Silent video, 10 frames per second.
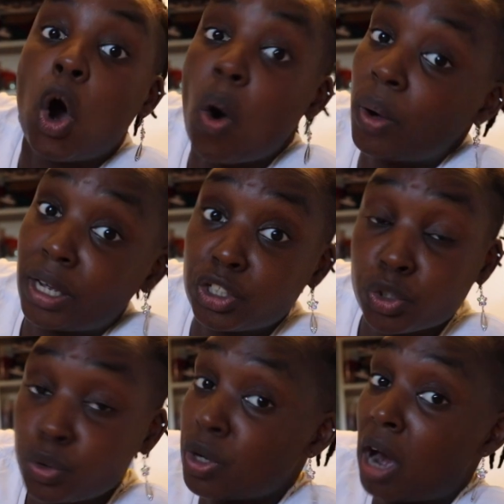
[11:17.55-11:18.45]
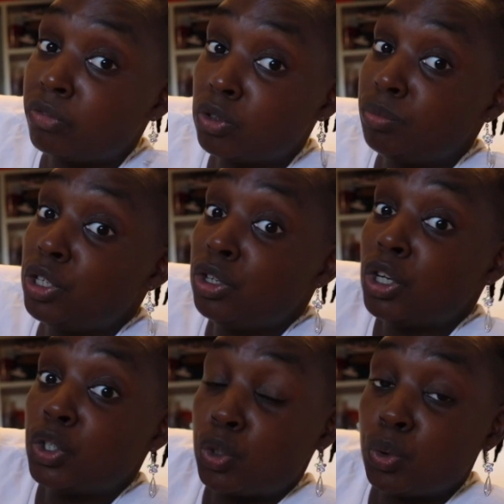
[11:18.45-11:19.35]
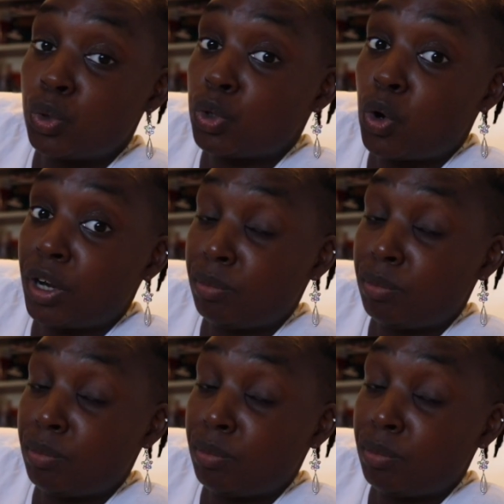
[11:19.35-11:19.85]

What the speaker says: Okay, true, you have to be true to your